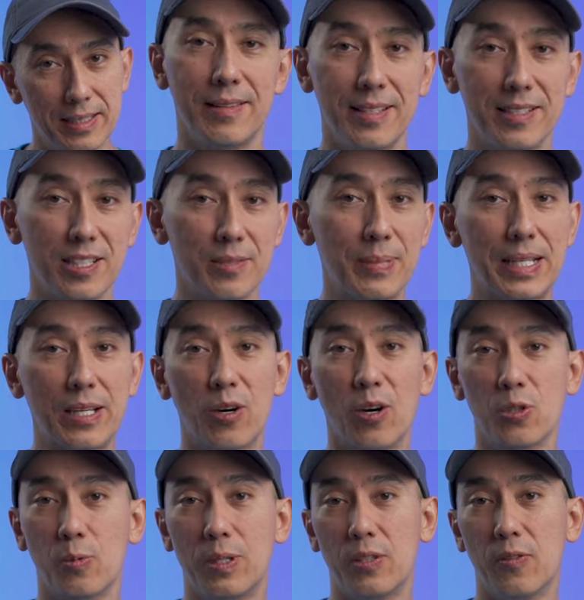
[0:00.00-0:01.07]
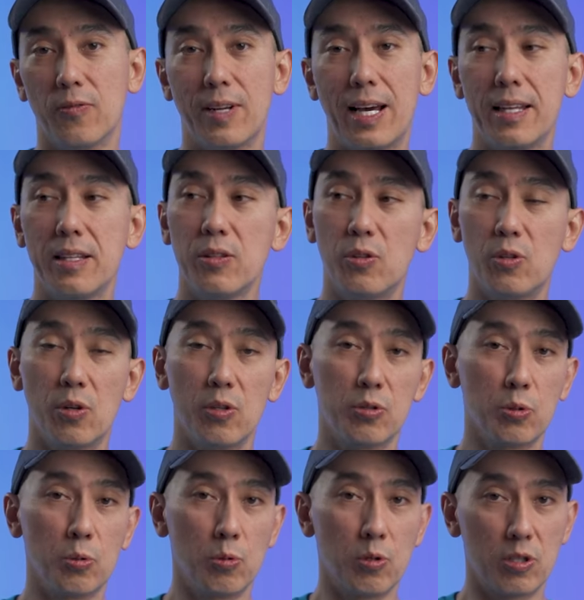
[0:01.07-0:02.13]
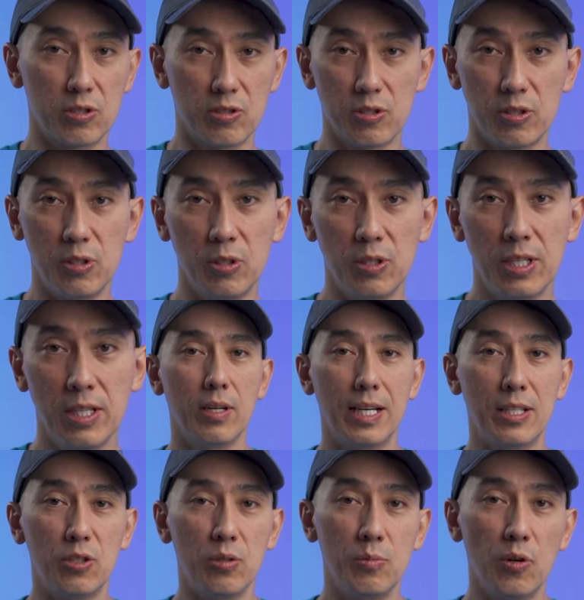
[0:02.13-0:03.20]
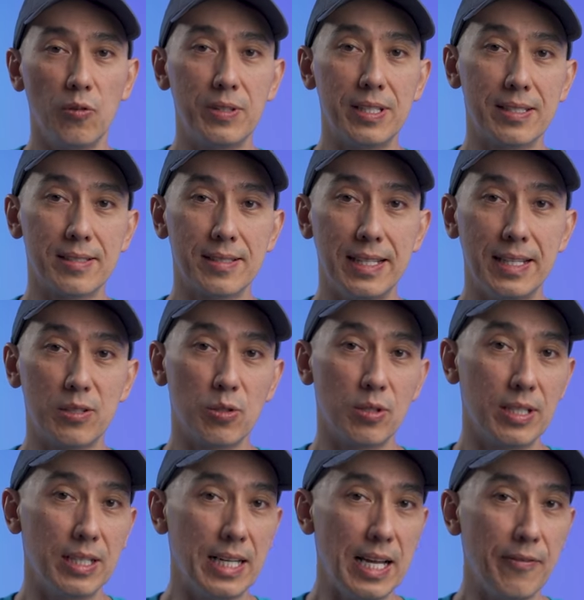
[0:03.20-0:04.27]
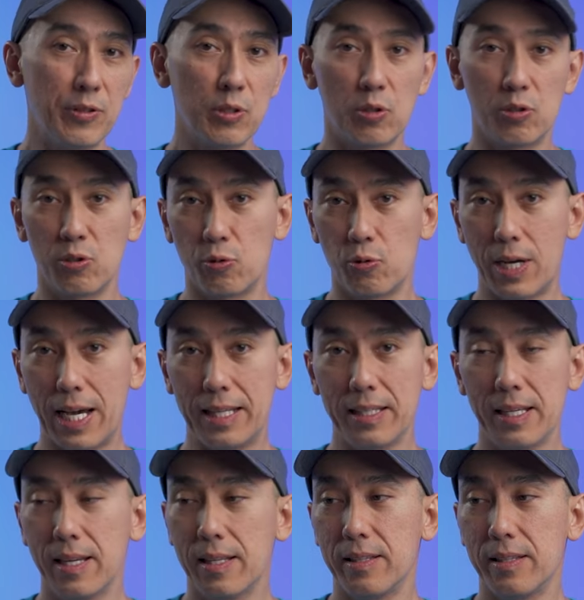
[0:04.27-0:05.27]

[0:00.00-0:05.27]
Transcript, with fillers: This is because when you fly the drone towards you and you move the stick to the left or the right,